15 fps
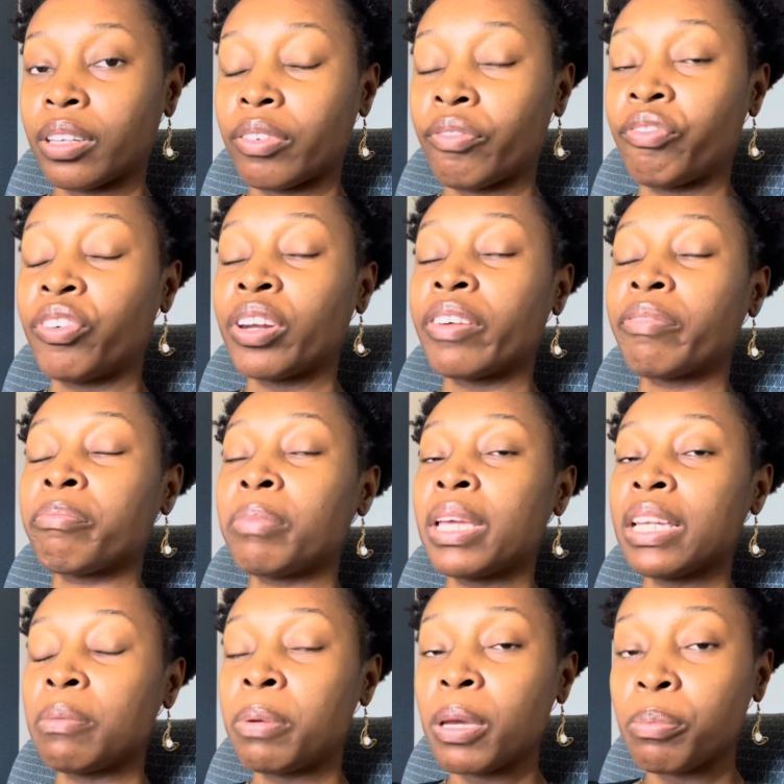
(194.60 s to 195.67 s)
Full of
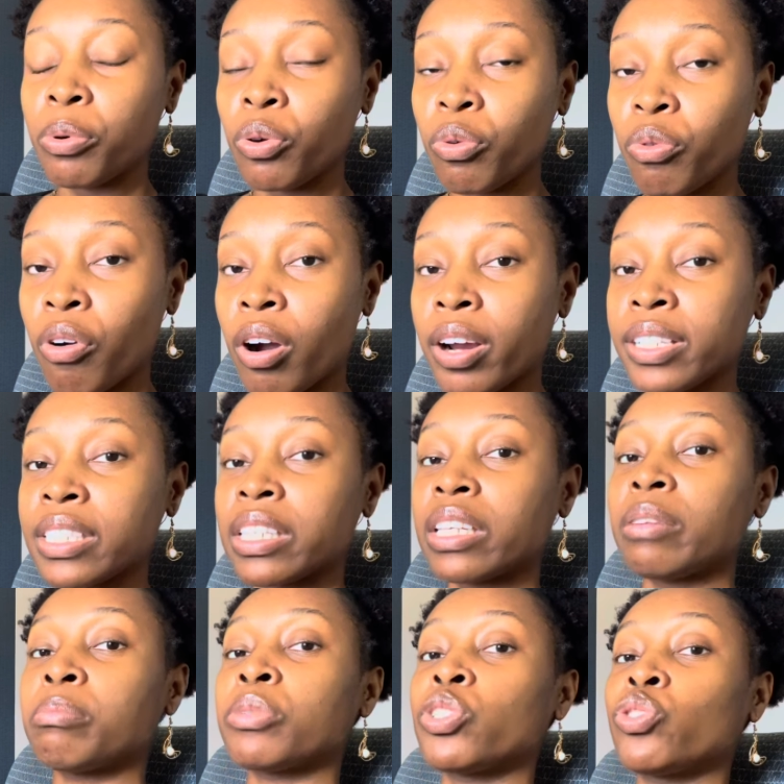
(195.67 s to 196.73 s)
many people who are
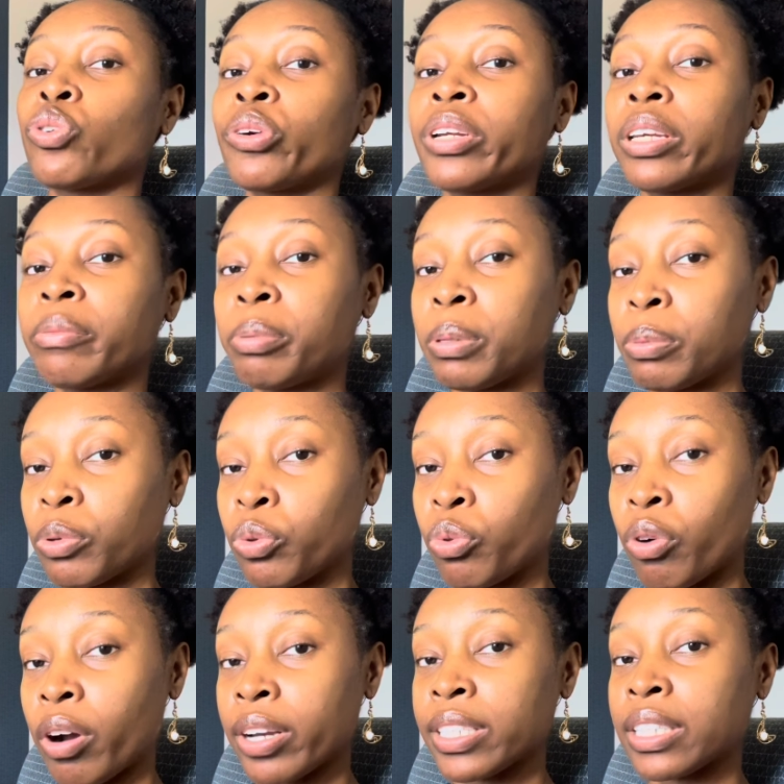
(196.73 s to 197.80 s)
asleep, majority of people who
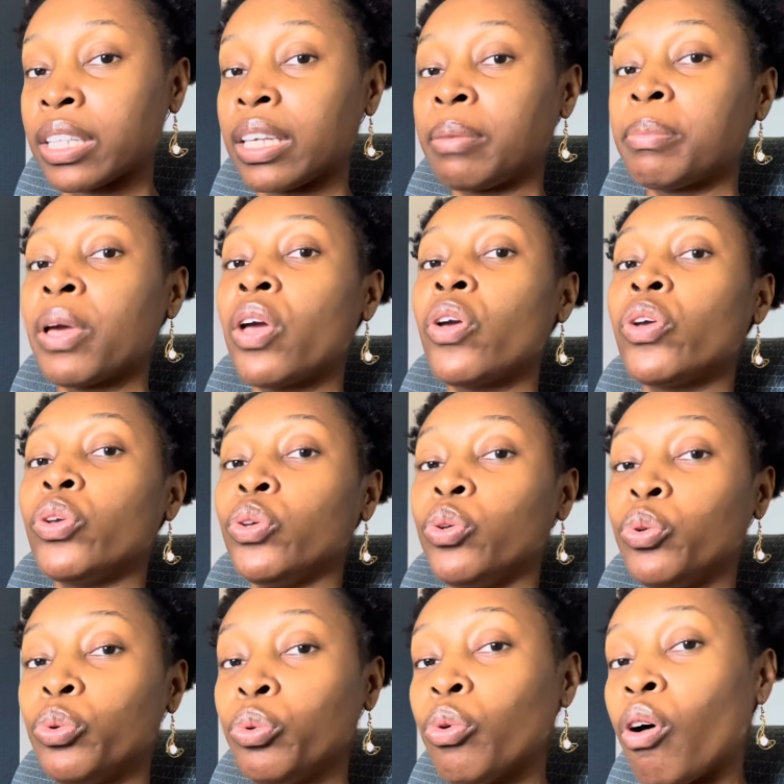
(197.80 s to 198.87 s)
are asleep.
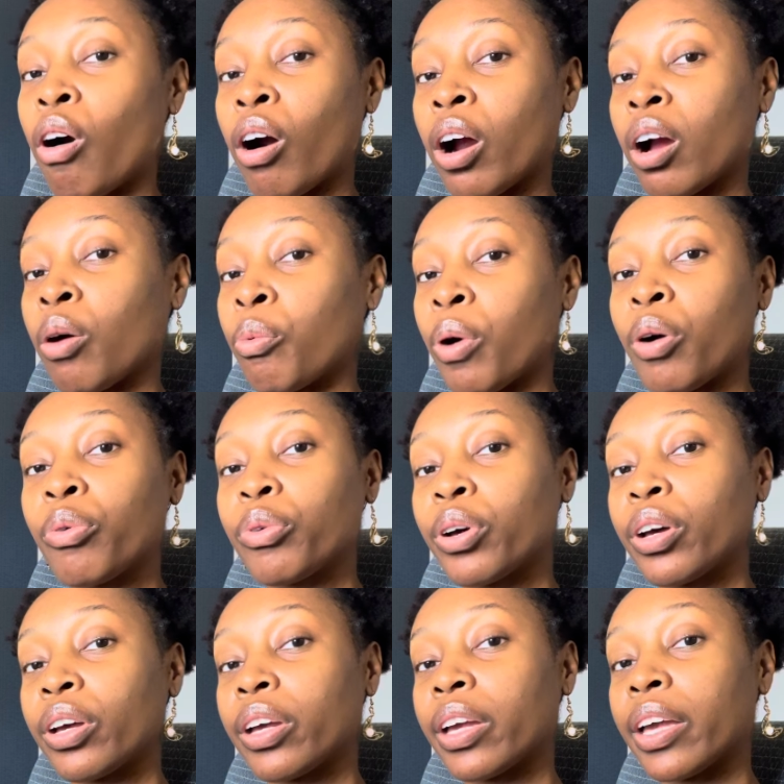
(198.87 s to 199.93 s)
You are
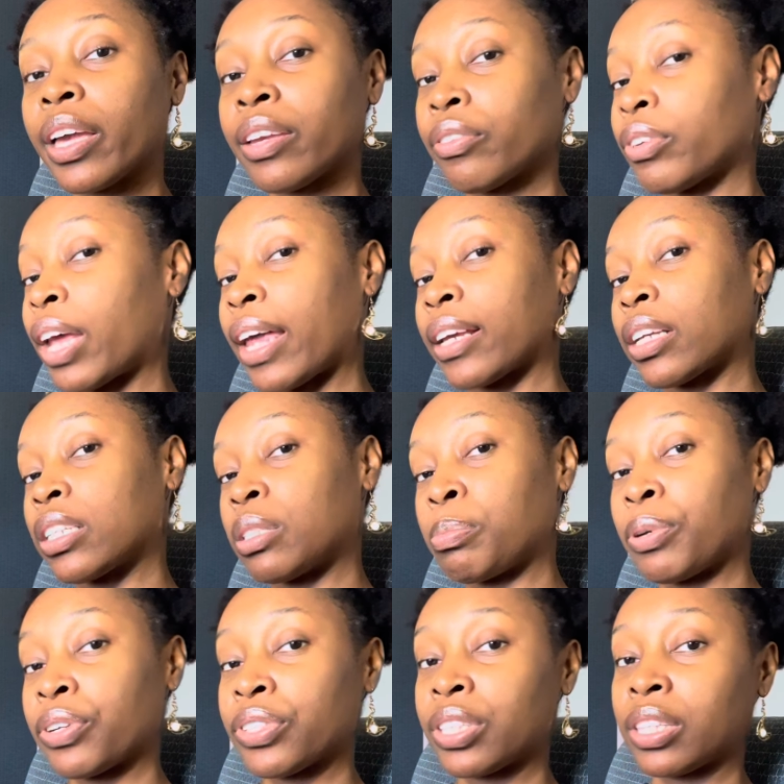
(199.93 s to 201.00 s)
awoke and you're not a
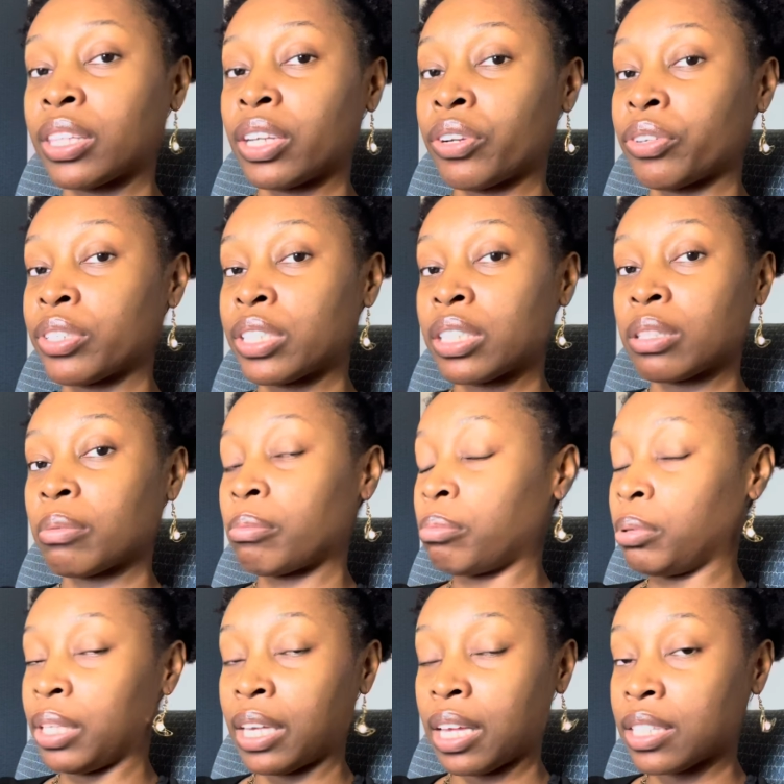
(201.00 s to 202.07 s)
conspiracy theorist
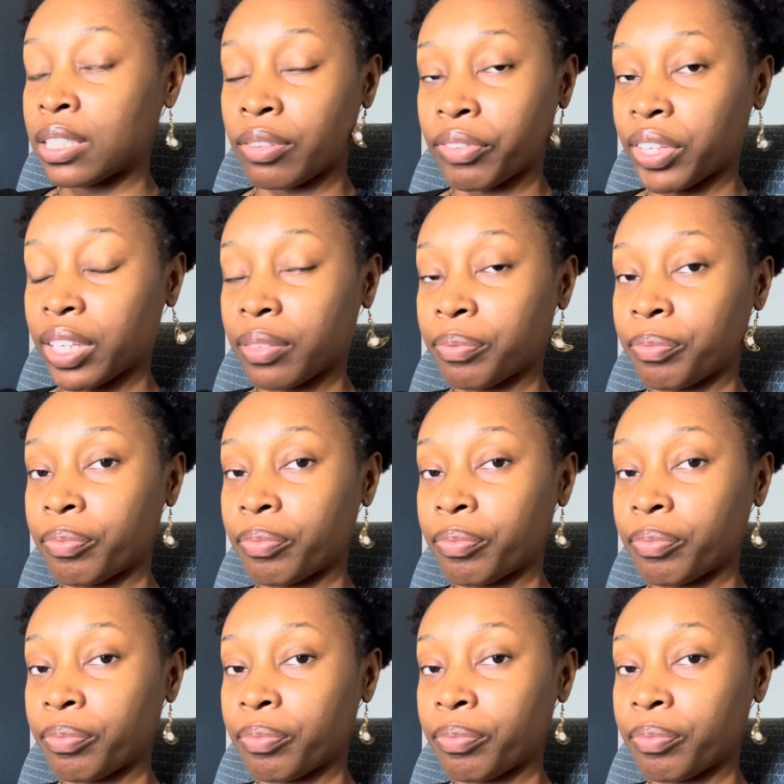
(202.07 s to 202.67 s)
because of it.